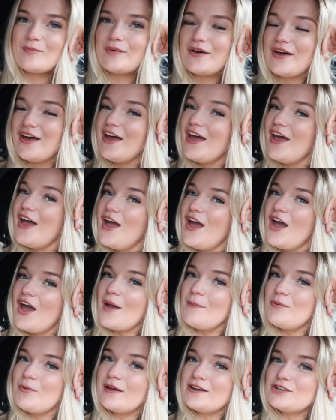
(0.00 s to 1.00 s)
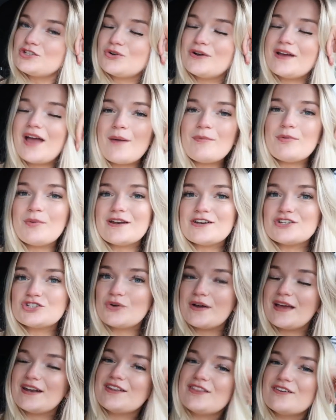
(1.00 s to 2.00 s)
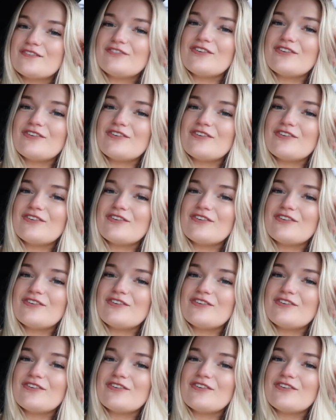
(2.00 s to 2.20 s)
But hope you enjoy. Hope you enjoy another